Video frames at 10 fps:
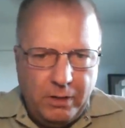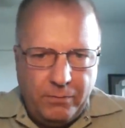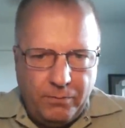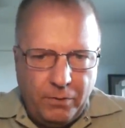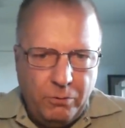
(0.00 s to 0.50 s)

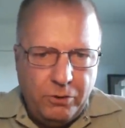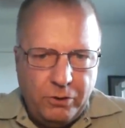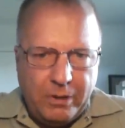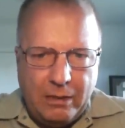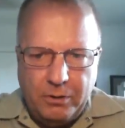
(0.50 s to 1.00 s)
if the
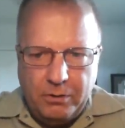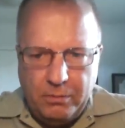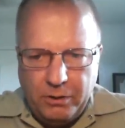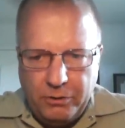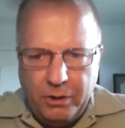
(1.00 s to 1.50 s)
phones are
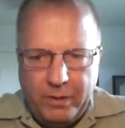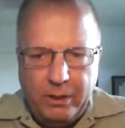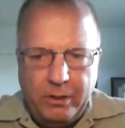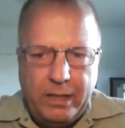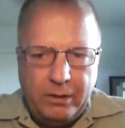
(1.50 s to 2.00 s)
out, there's no
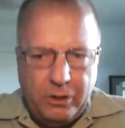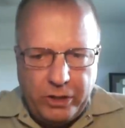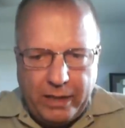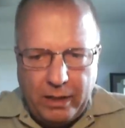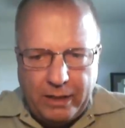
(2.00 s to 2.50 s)
internet, and the
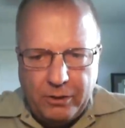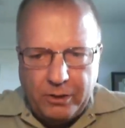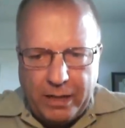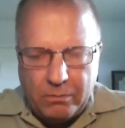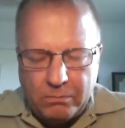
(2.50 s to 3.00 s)

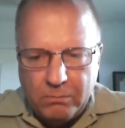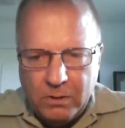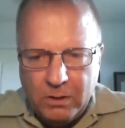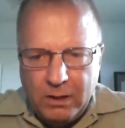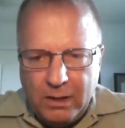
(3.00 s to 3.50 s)
satellites are down.